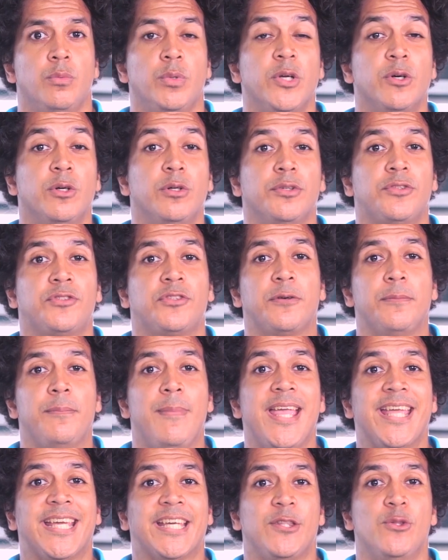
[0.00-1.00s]
We also
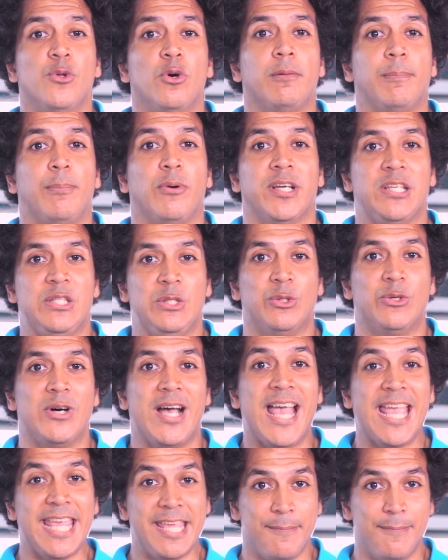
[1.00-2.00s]
make
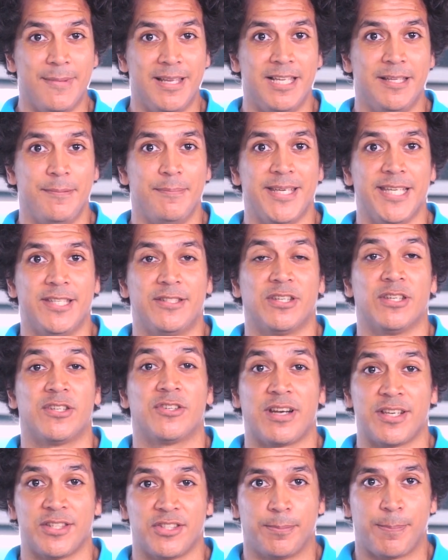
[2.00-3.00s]
0.08 millimeter
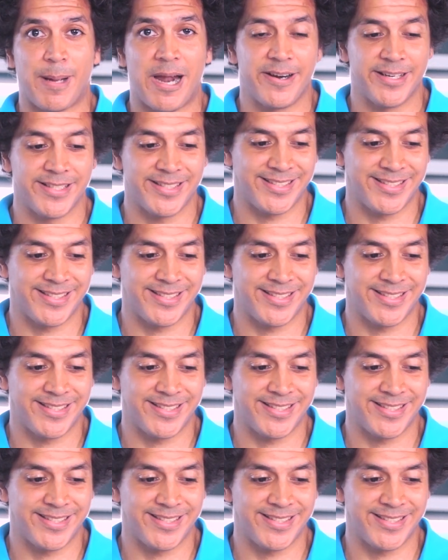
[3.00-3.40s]
transparent